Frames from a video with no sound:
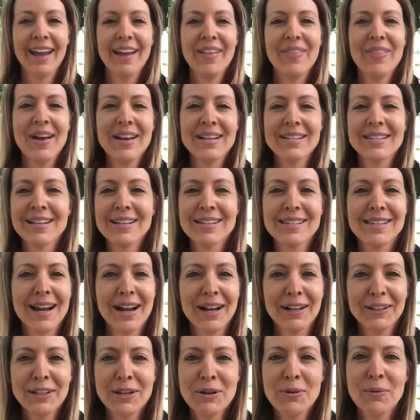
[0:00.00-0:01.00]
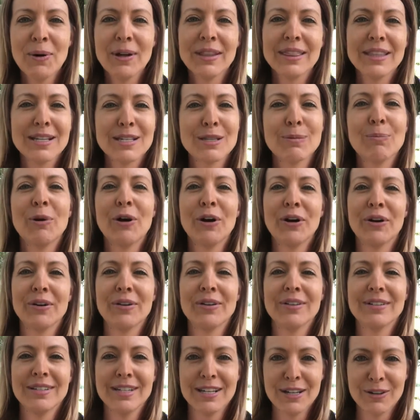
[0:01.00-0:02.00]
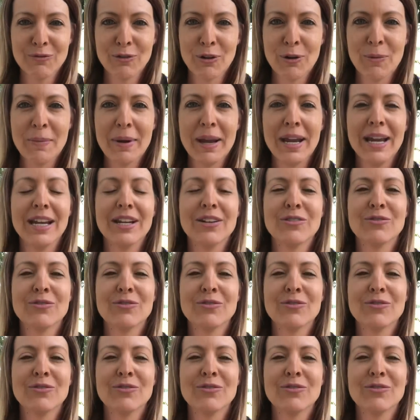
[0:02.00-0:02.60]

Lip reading: And that's exactly what this book did for me.